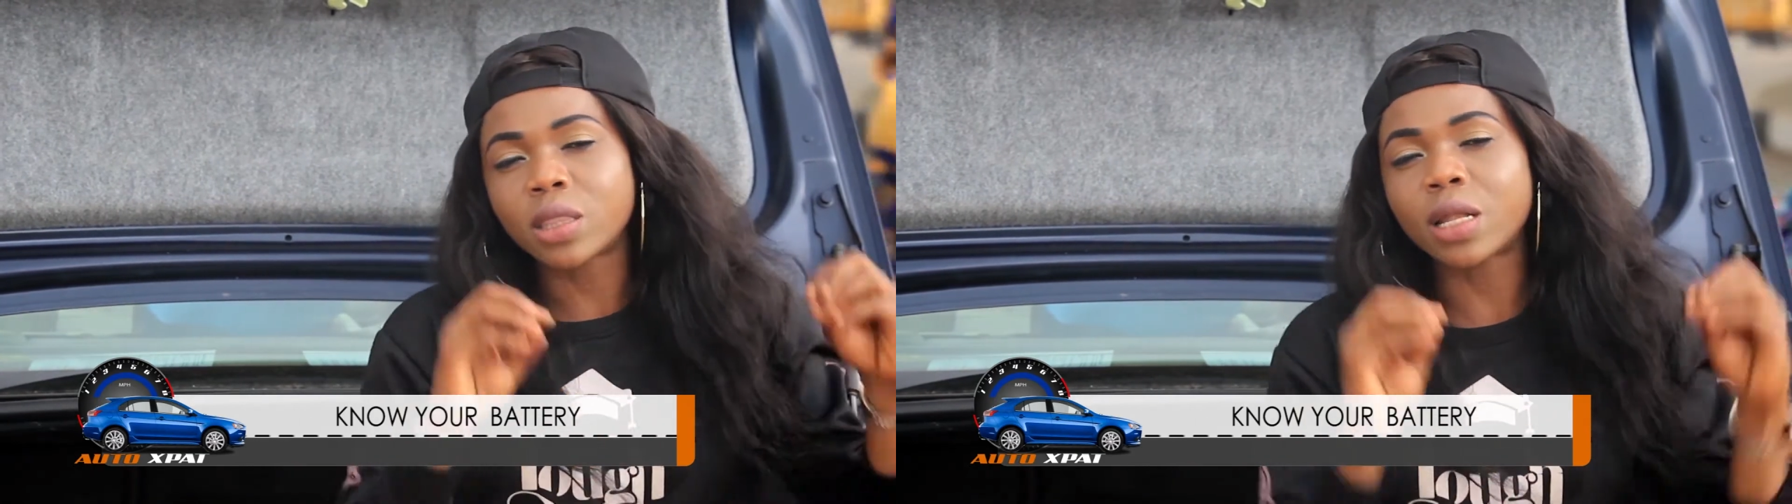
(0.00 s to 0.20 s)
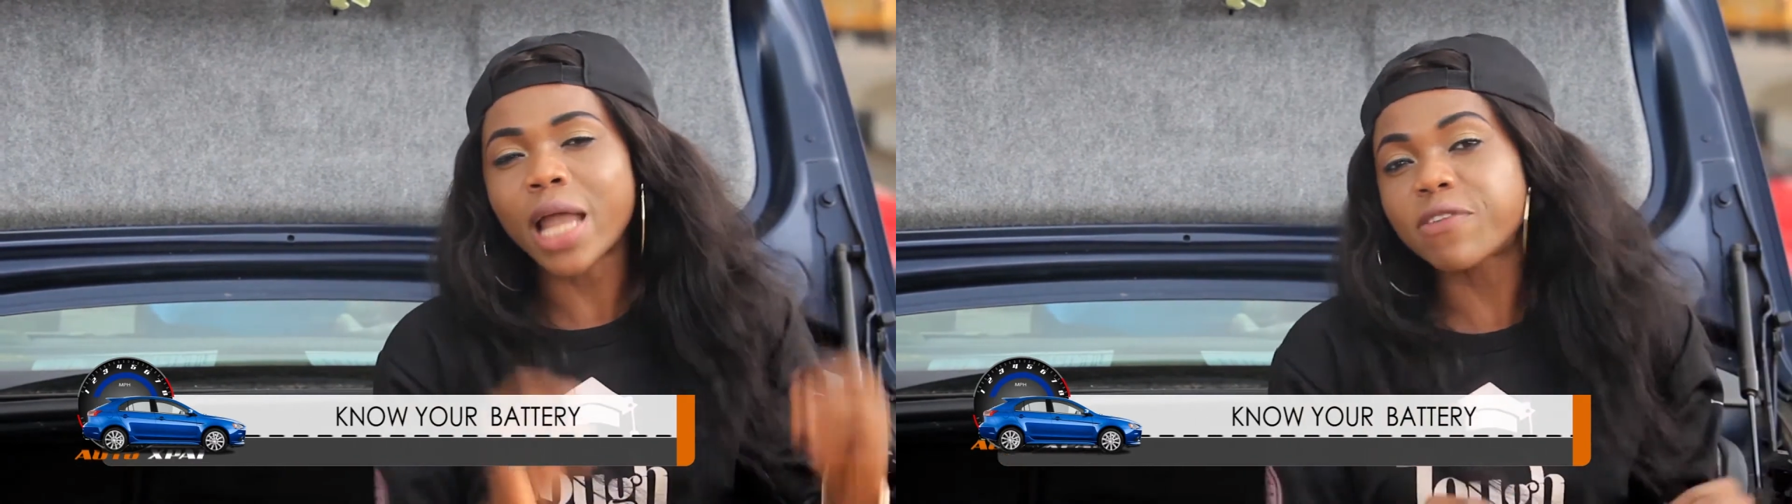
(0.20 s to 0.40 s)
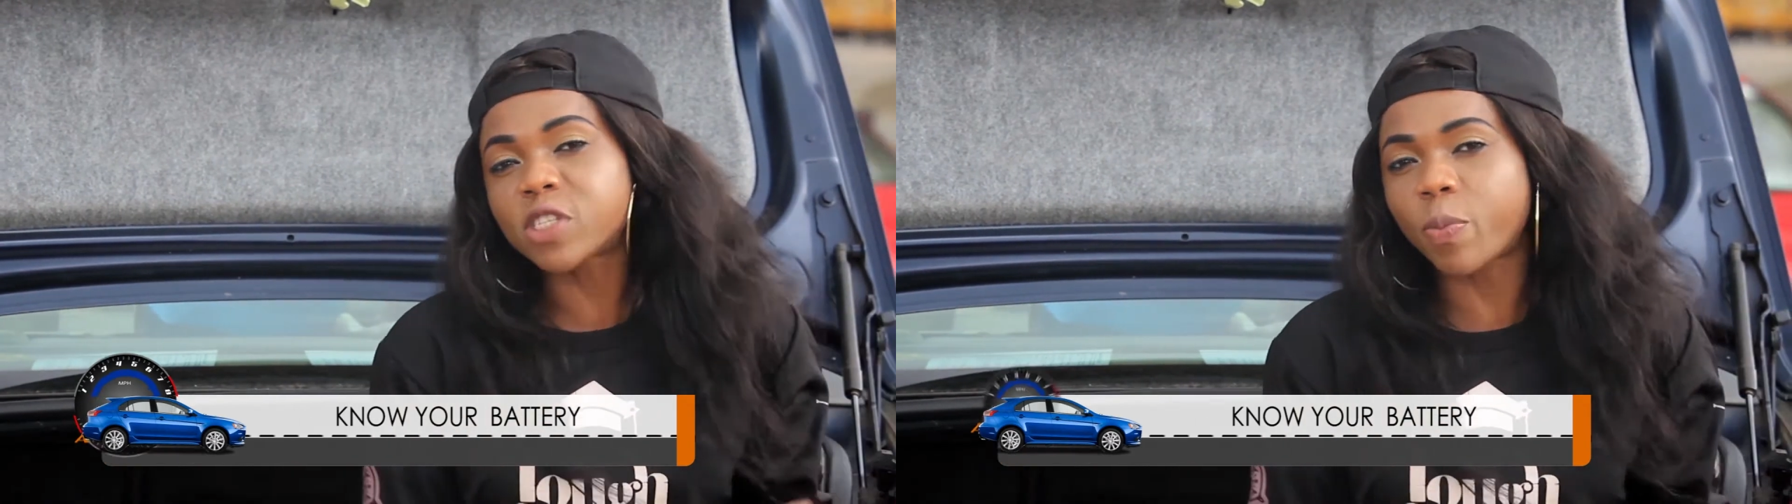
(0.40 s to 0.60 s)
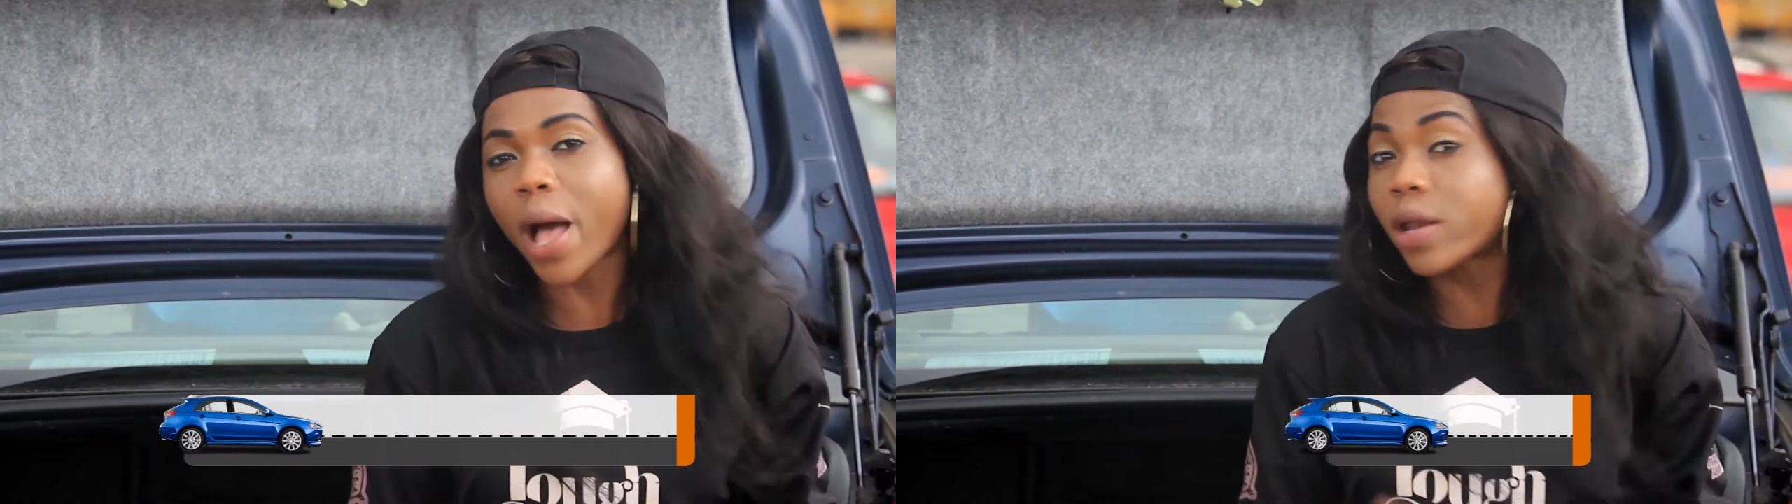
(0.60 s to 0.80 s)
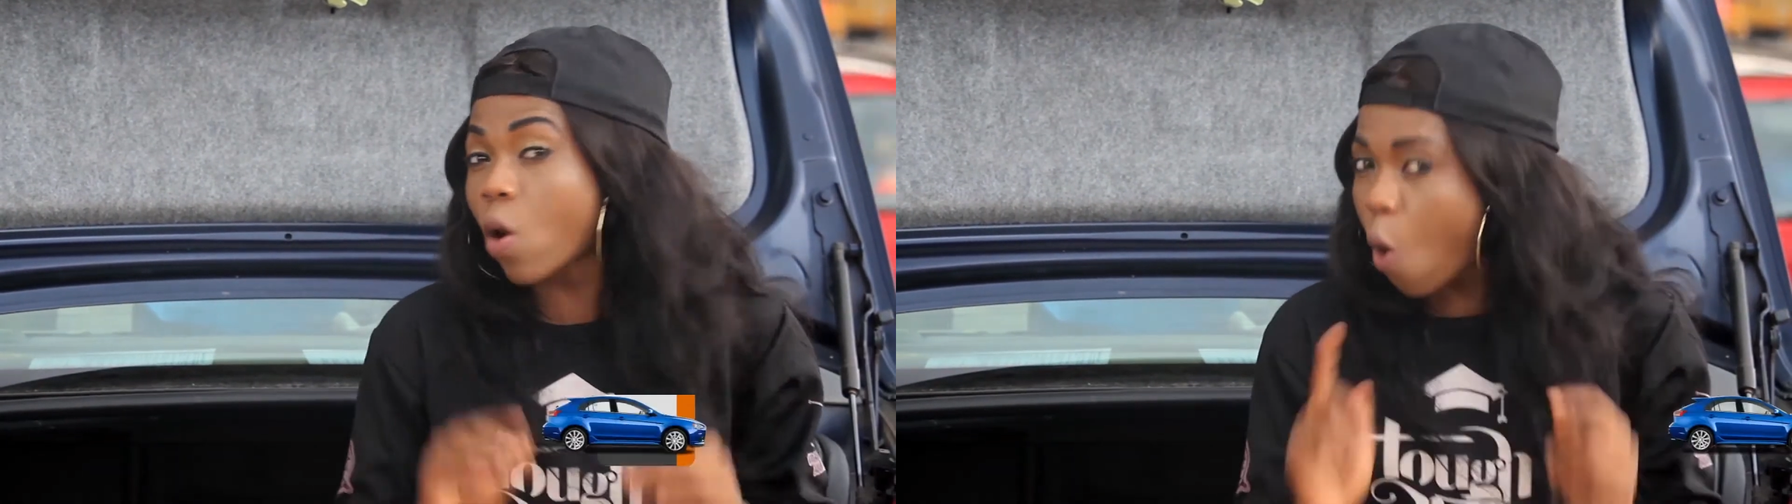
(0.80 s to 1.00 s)
the
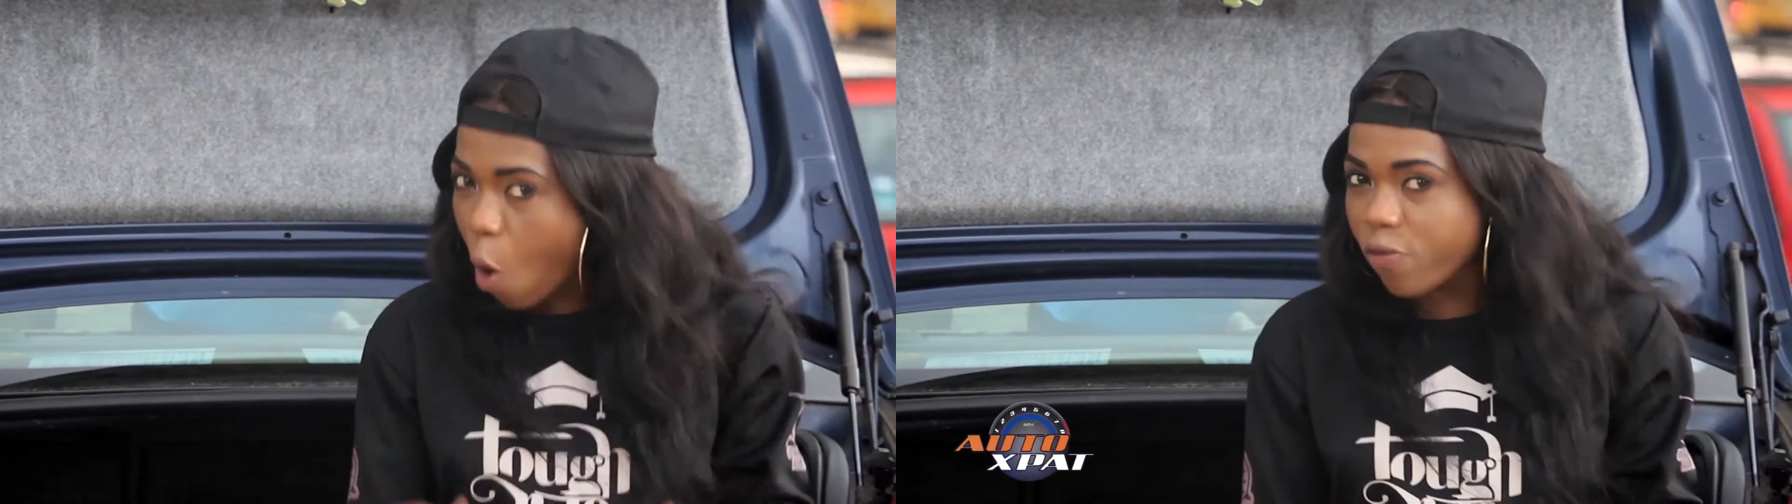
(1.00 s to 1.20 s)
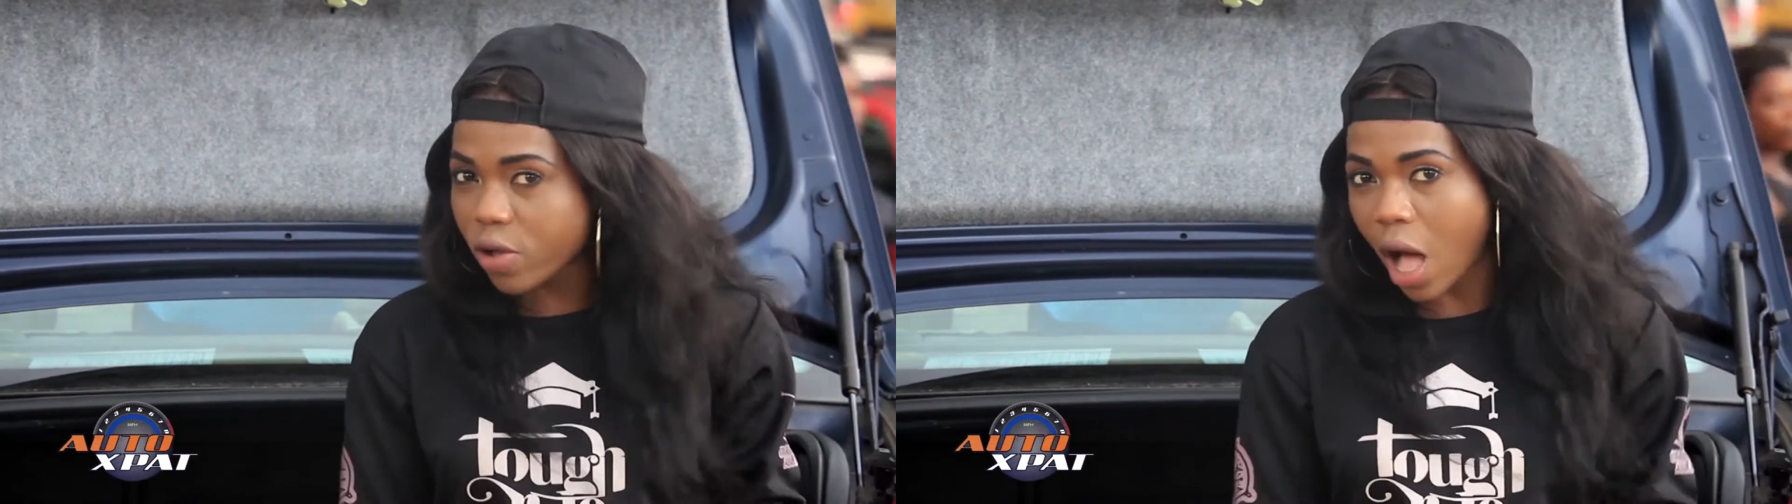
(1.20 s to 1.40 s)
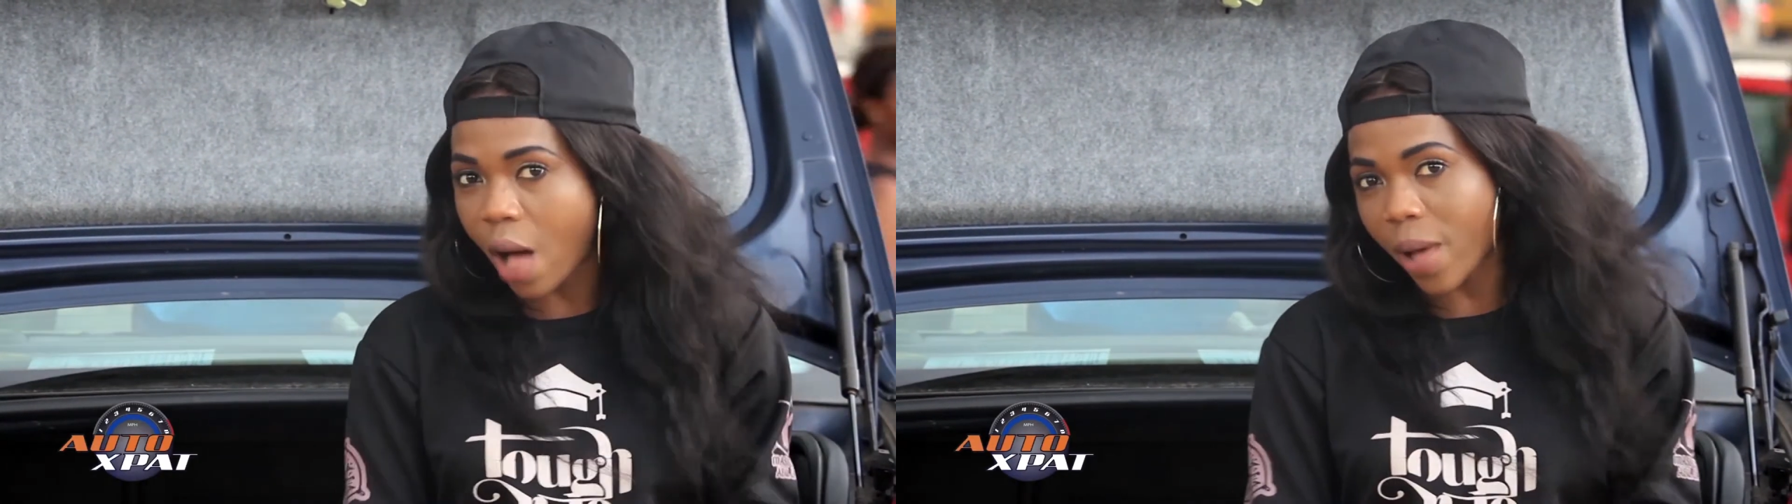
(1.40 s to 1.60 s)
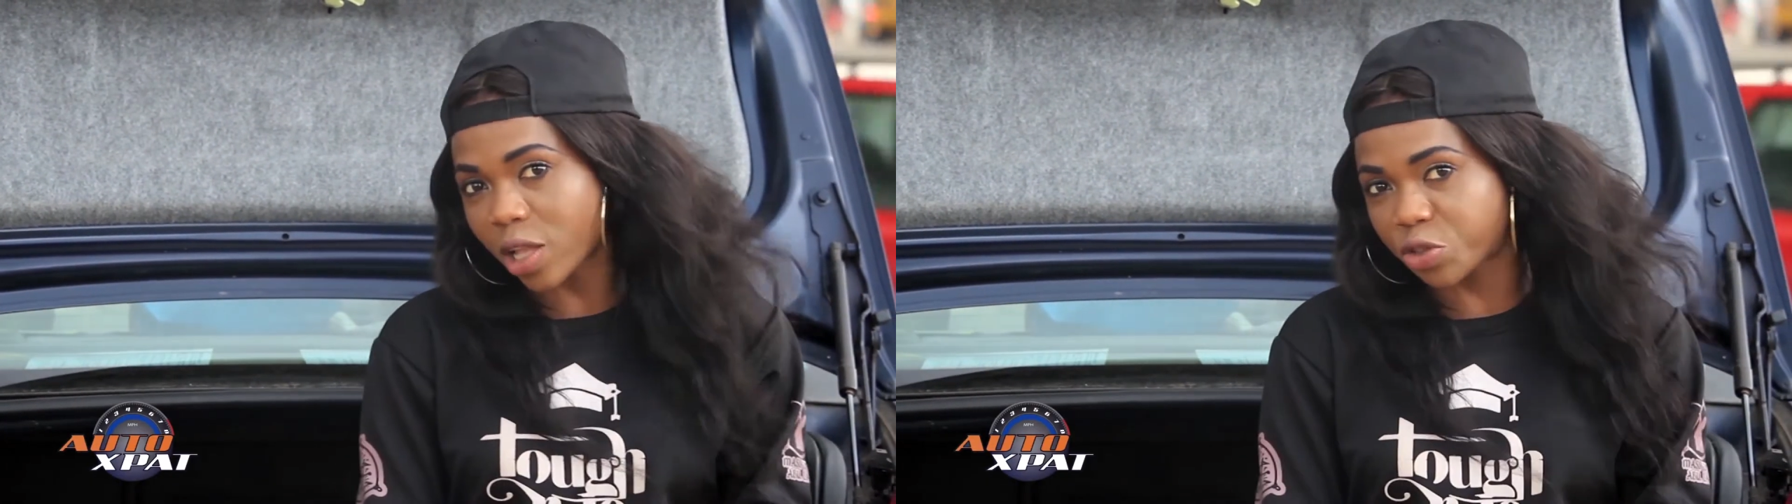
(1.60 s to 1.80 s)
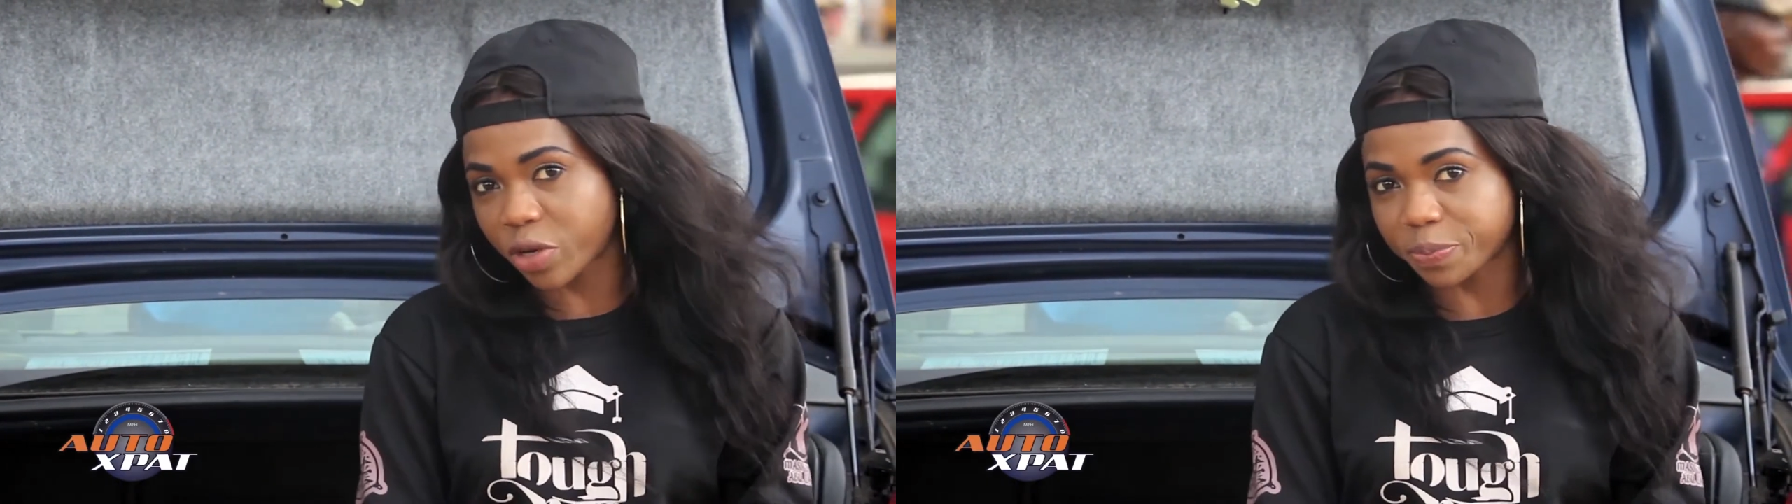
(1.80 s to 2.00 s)
lifespan of a car
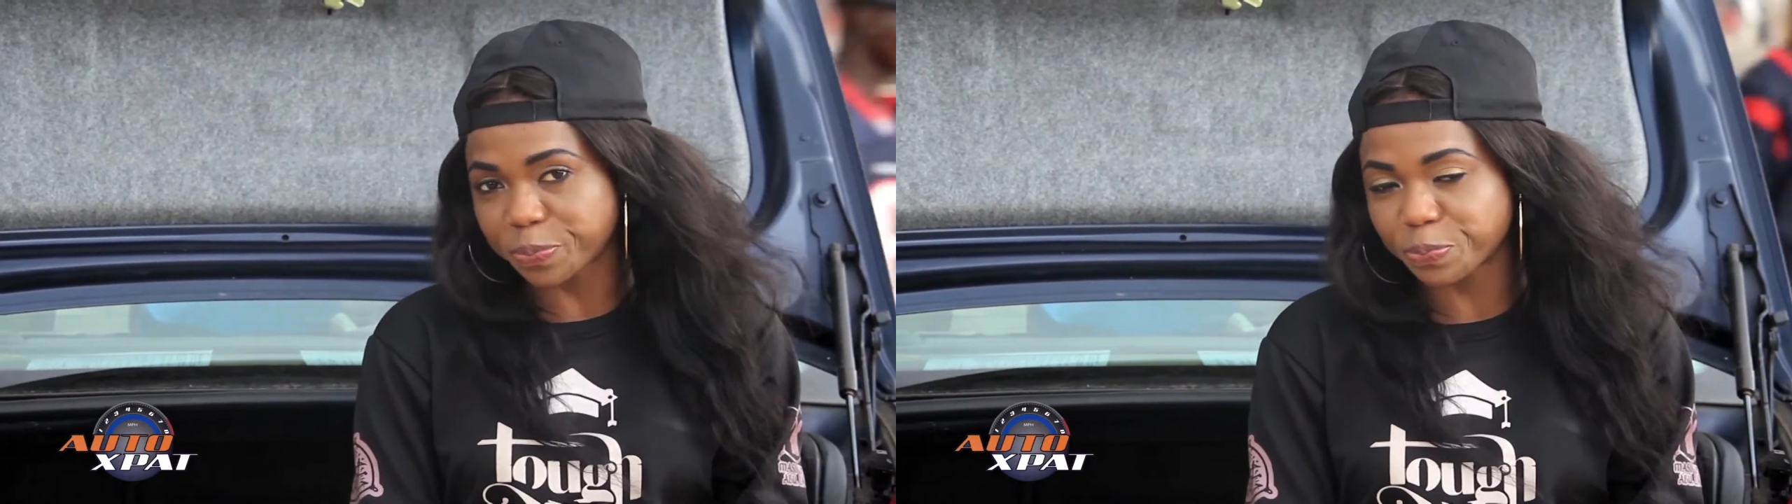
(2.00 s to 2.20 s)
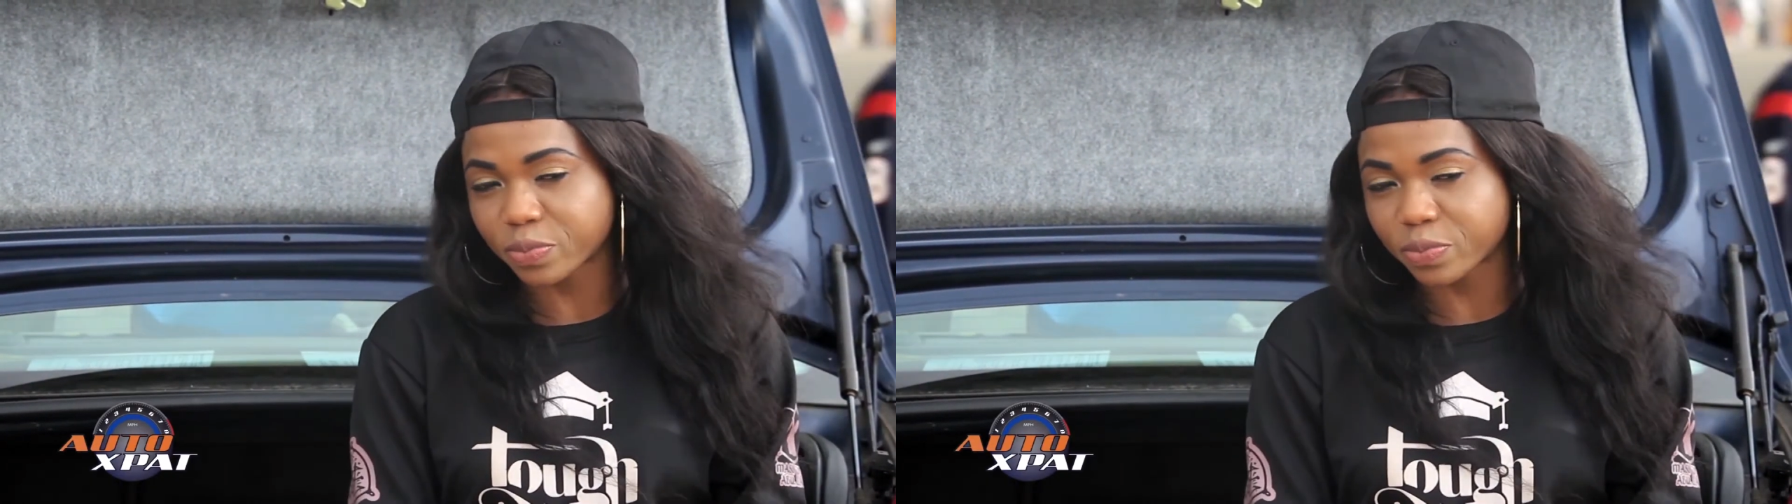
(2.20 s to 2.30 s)
battery.